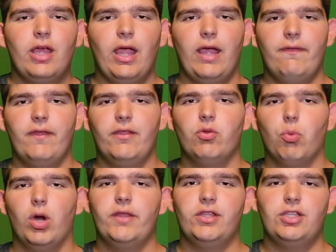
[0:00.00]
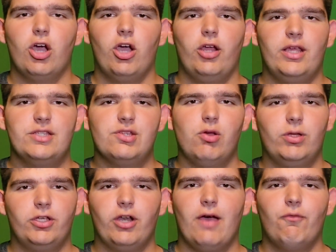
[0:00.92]
And then the one in the yard is
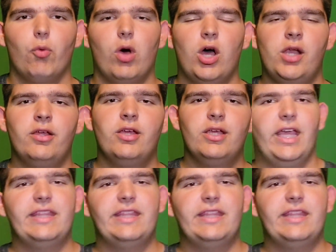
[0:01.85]
only going to have 1.